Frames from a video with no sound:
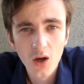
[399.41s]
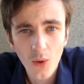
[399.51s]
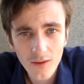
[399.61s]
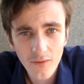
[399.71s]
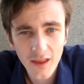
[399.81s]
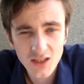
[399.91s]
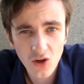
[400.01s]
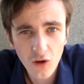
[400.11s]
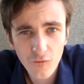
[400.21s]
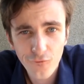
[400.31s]
Well, that's
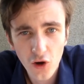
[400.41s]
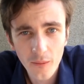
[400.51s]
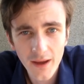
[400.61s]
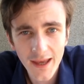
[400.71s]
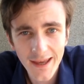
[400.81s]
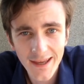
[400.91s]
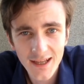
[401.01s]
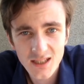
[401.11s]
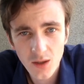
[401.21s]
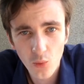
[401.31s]
all from
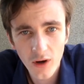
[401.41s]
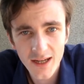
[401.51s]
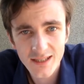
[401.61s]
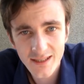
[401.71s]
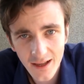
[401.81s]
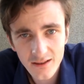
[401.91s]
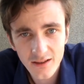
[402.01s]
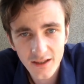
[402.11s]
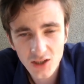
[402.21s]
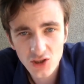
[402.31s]
a somewhat
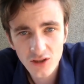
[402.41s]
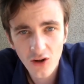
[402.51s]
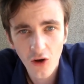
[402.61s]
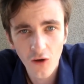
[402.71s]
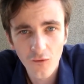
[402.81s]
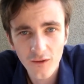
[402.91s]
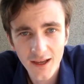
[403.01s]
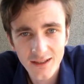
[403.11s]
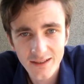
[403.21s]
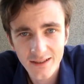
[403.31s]
extended edition of
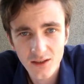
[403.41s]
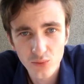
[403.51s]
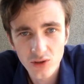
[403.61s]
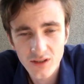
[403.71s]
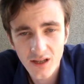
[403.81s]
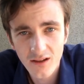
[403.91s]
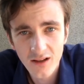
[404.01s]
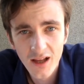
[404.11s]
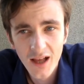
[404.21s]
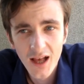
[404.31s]
Gazeta Brazil.